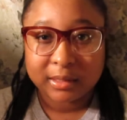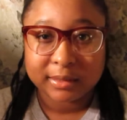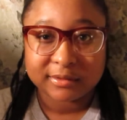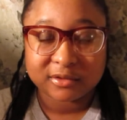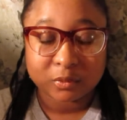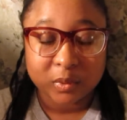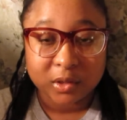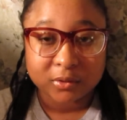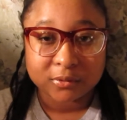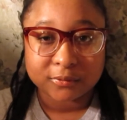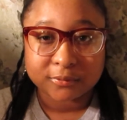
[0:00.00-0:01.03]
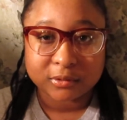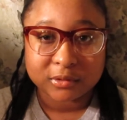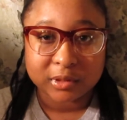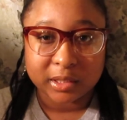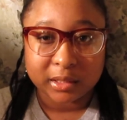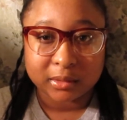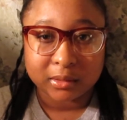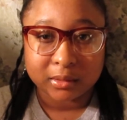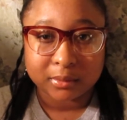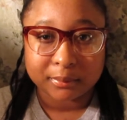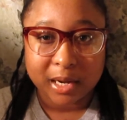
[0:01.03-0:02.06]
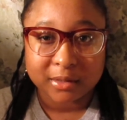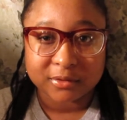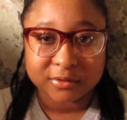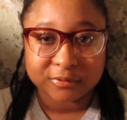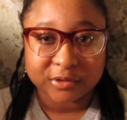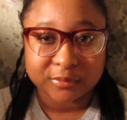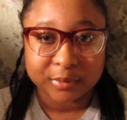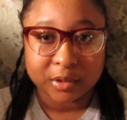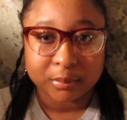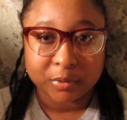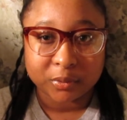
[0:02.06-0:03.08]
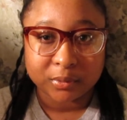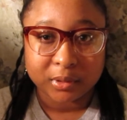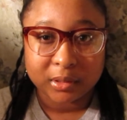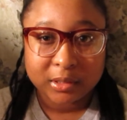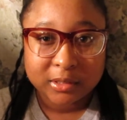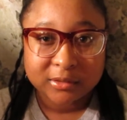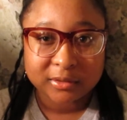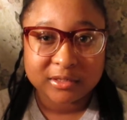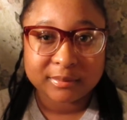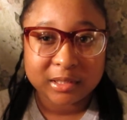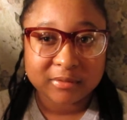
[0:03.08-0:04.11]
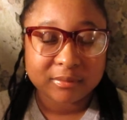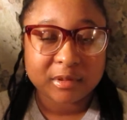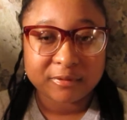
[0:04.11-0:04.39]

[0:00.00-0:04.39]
and 12 to get honors enrichment component. So he's been giving me